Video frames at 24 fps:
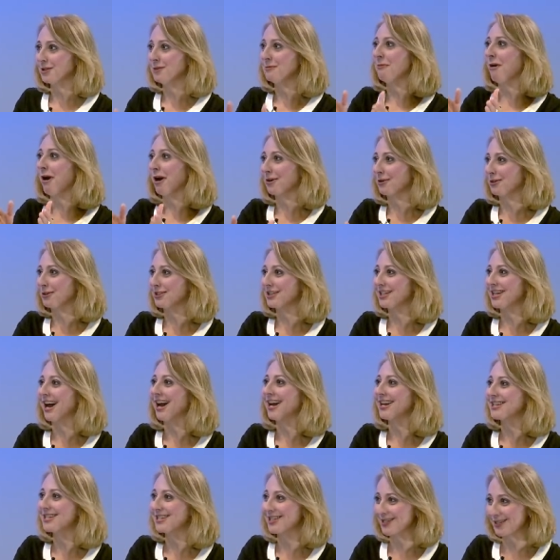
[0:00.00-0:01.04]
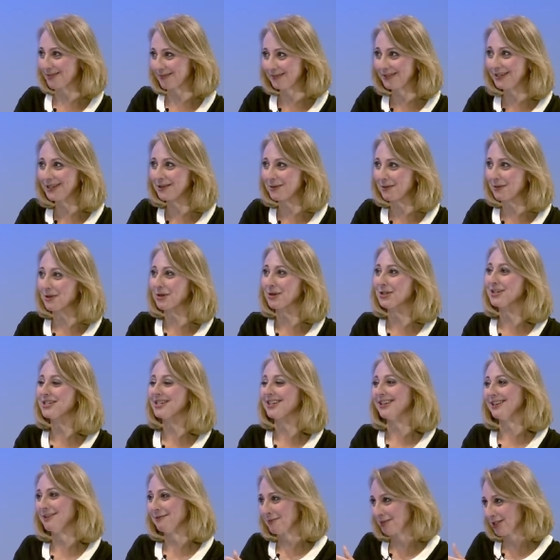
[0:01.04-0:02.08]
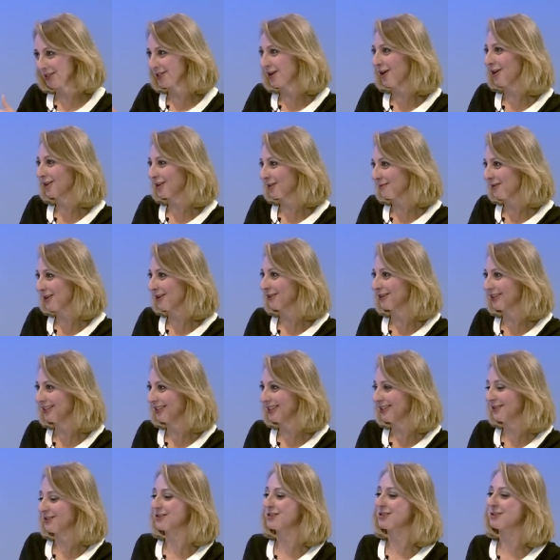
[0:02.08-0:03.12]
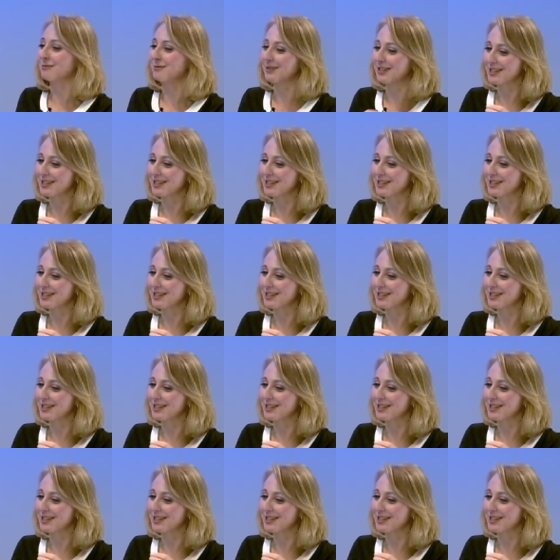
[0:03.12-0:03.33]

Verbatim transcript: democratize is a big word, and then we yeah. talked about the leadership.